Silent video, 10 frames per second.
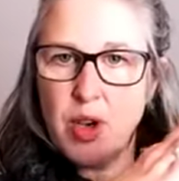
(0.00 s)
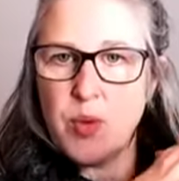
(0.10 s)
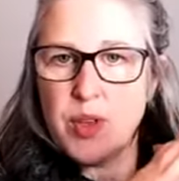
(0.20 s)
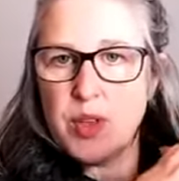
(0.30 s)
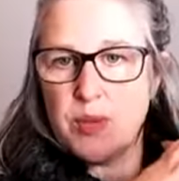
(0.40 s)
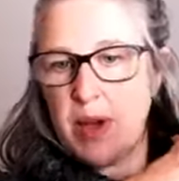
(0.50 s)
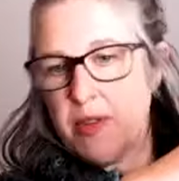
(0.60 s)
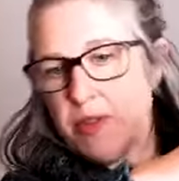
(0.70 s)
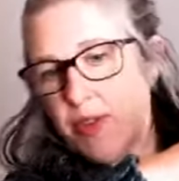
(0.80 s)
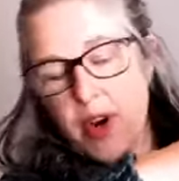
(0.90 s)
with your butt
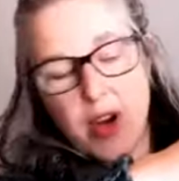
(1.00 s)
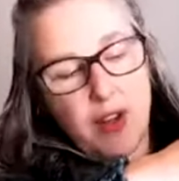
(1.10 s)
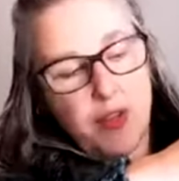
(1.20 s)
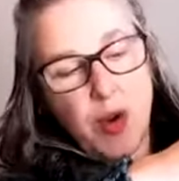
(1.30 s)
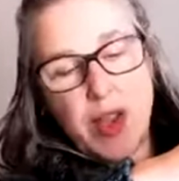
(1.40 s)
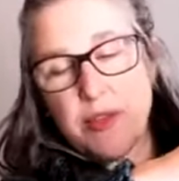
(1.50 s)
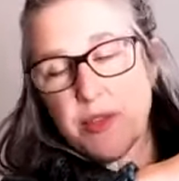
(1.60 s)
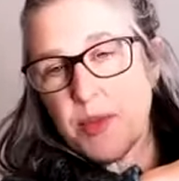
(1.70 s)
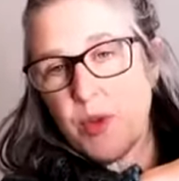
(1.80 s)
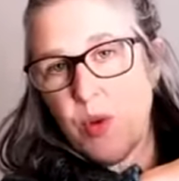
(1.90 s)
far enough away
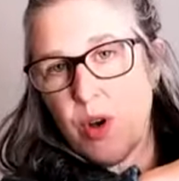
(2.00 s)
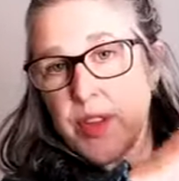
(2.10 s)
from the wall